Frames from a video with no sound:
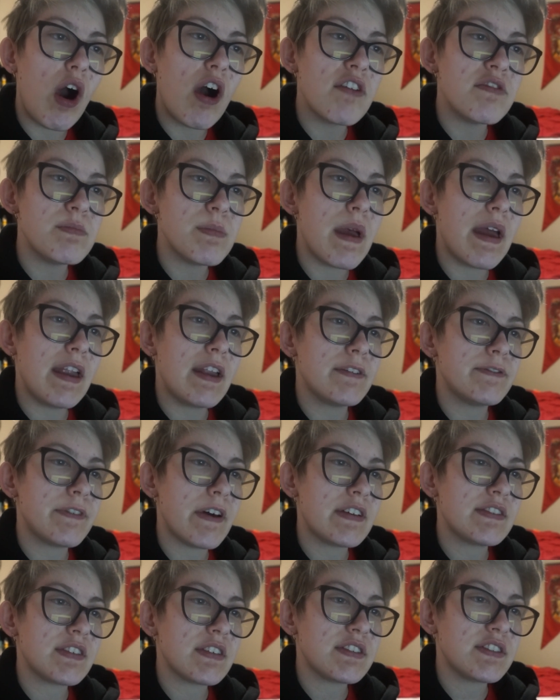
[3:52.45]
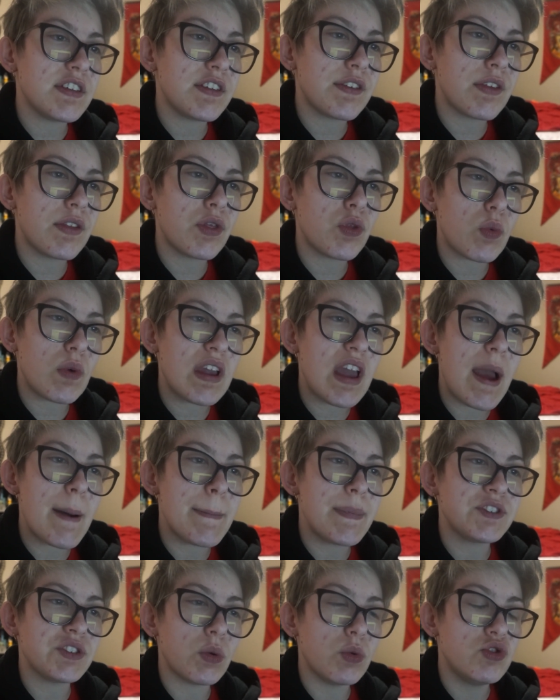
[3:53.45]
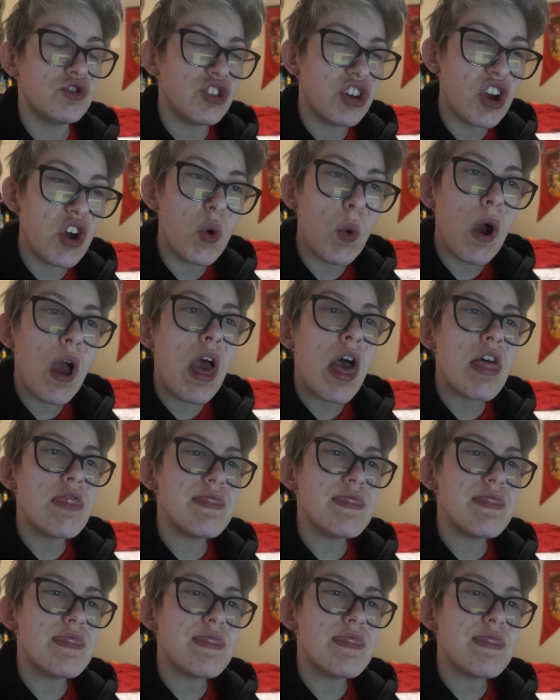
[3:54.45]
of Manifest Season 3, Episode 2,